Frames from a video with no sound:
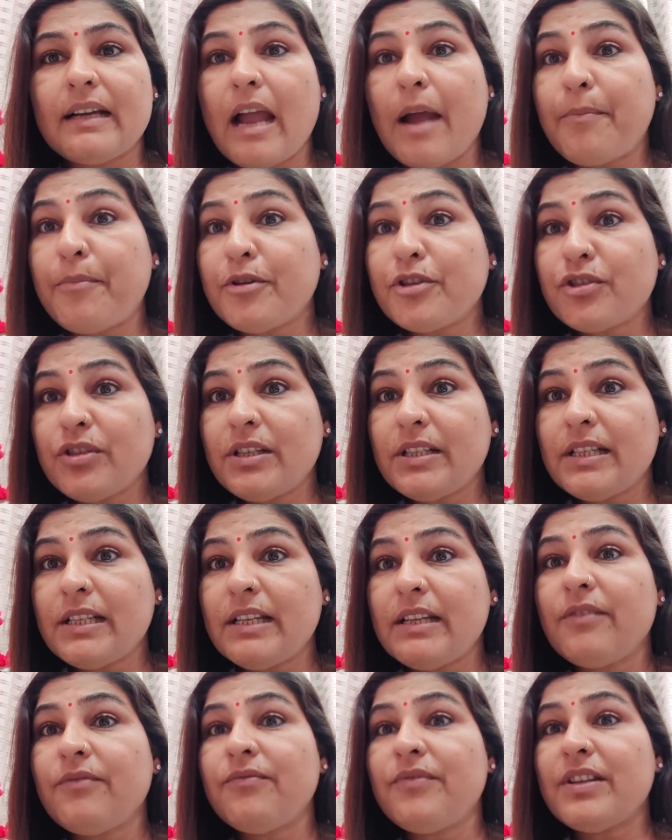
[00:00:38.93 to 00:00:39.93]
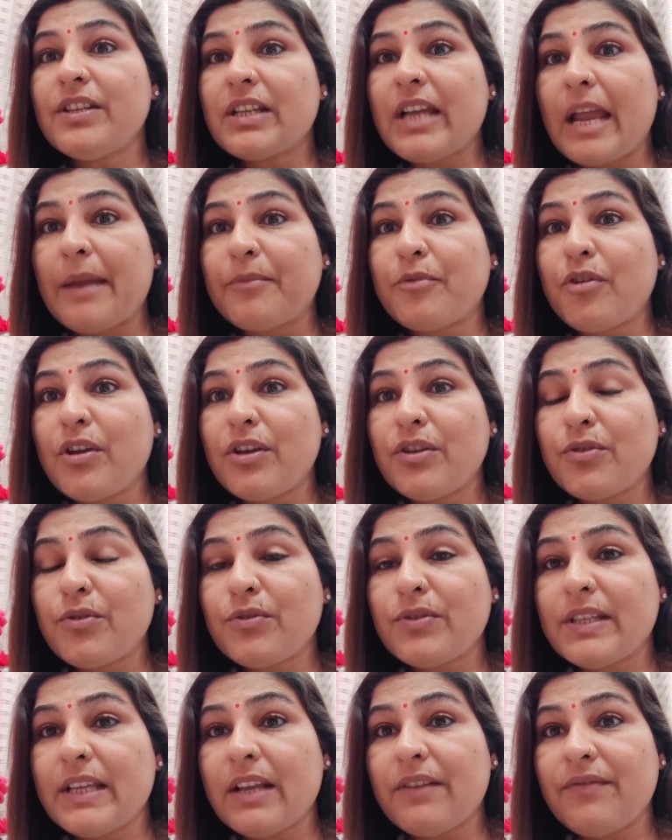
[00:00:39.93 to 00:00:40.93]
opportunity which I am going
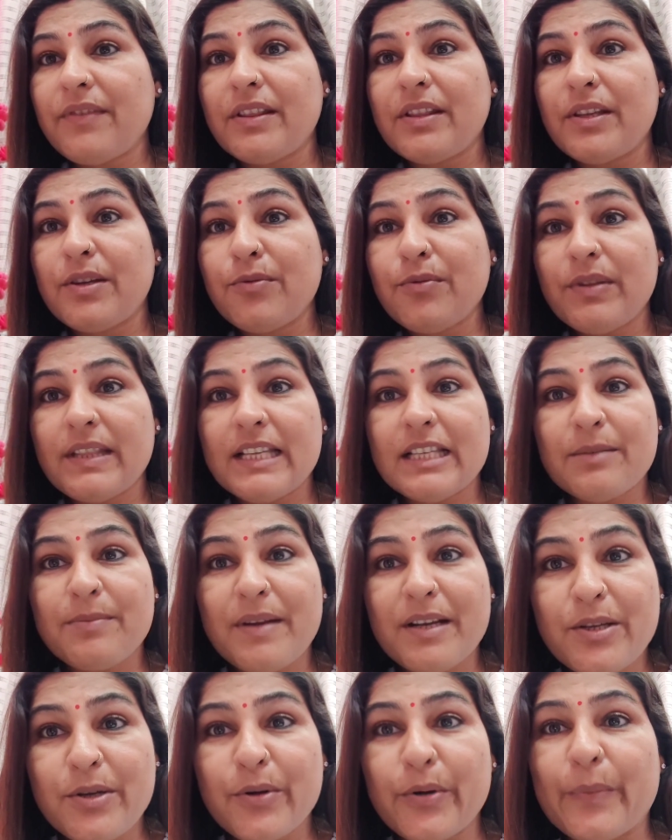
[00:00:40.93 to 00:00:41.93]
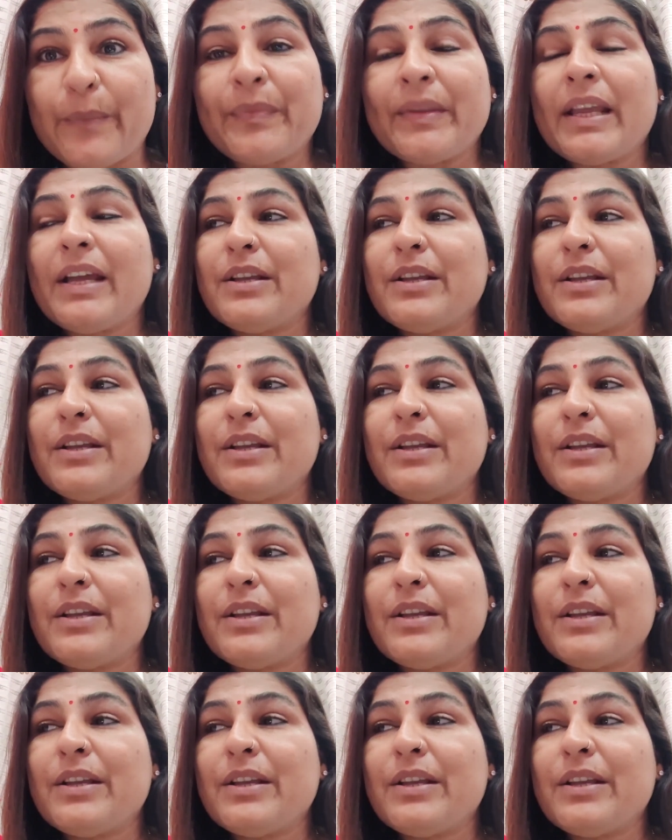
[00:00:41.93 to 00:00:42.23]
to share with you in this video.